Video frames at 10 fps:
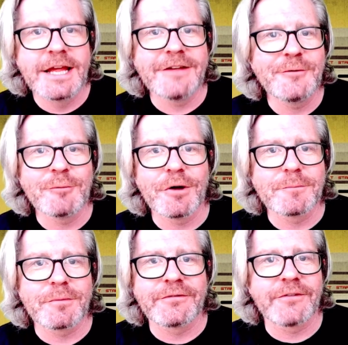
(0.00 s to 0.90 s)
If you
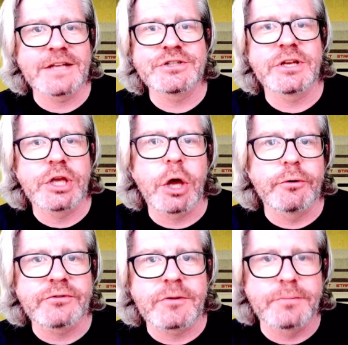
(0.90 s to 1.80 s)
want perfection, go
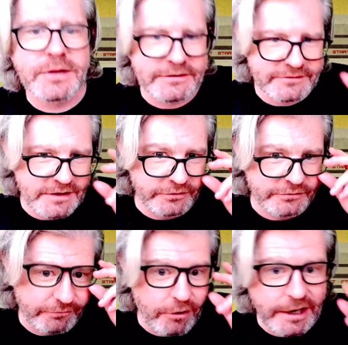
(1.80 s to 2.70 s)
someplace else,
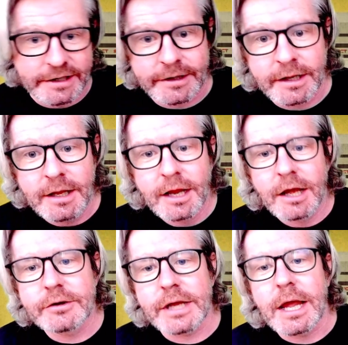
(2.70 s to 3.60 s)
friend.
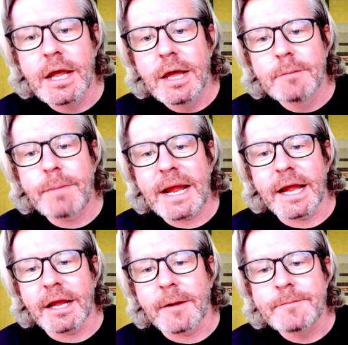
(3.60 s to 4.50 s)
Okay,
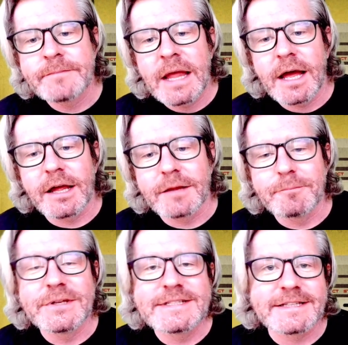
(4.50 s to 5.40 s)
bang. Uh,
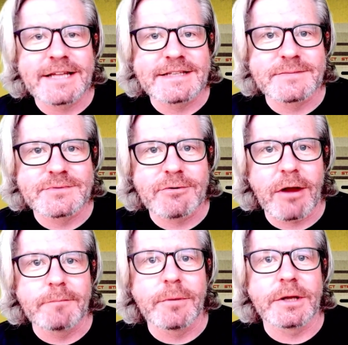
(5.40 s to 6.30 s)
please hit that
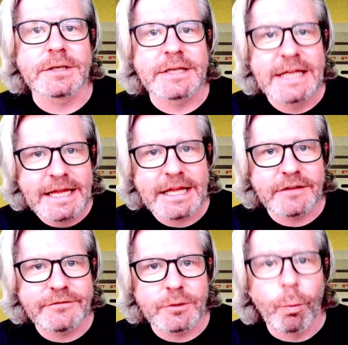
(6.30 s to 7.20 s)
subscribe button
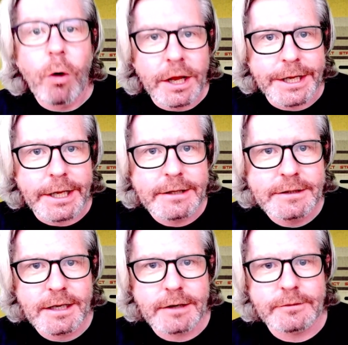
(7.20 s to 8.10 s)
if you wanna.
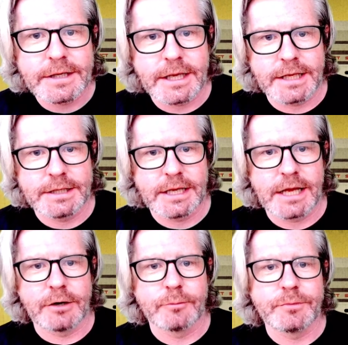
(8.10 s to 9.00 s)
Okay,
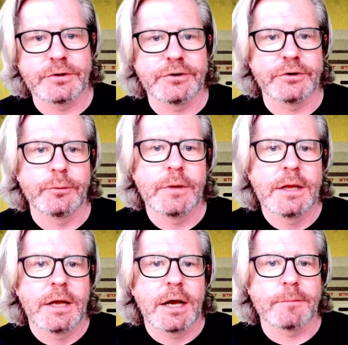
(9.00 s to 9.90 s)
I hope you do.
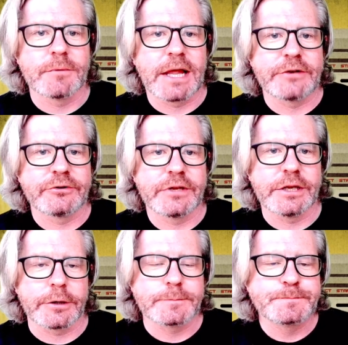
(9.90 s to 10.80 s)
I'm glad you're
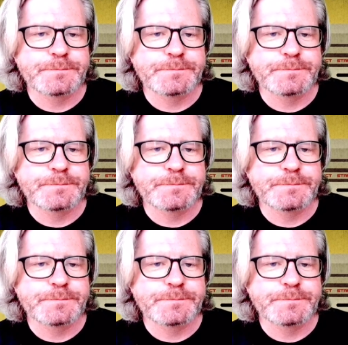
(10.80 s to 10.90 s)
here.